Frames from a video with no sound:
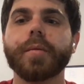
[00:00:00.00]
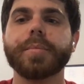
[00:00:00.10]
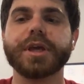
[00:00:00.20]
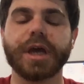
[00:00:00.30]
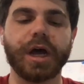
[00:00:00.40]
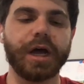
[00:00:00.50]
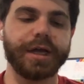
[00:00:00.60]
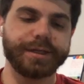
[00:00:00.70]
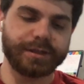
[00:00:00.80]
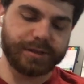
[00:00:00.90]

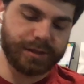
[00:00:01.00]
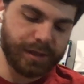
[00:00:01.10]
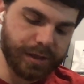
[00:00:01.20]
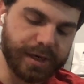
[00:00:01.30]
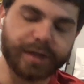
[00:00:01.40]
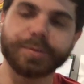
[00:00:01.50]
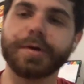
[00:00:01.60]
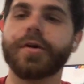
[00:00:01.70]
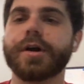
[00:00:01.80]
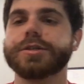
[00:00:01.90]
because Desmond
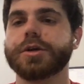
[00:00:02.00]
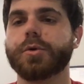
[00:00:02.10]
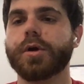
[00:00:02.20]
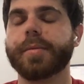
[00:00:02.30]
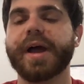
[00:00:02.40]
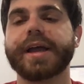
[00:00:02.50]
Ridder is a quarterback.